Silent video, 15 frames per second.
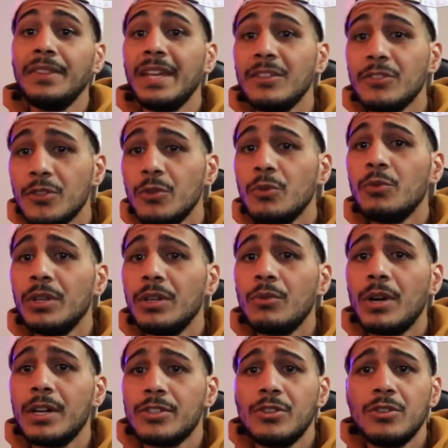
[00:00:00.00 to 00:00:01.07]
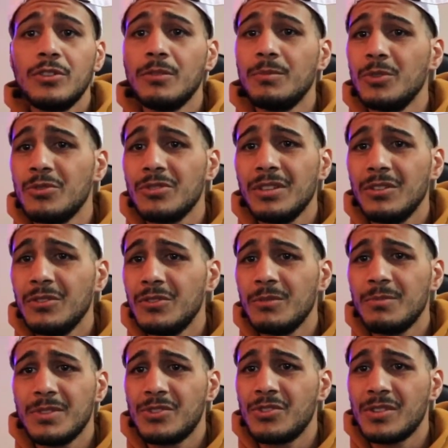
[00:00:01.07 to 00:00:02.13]
they do want to watch YouTube. Usually
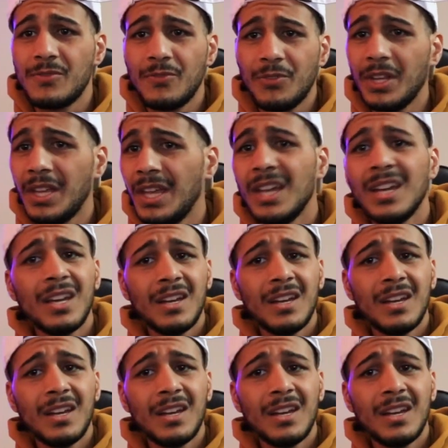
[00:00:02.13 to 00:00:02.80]
YouTube is just free.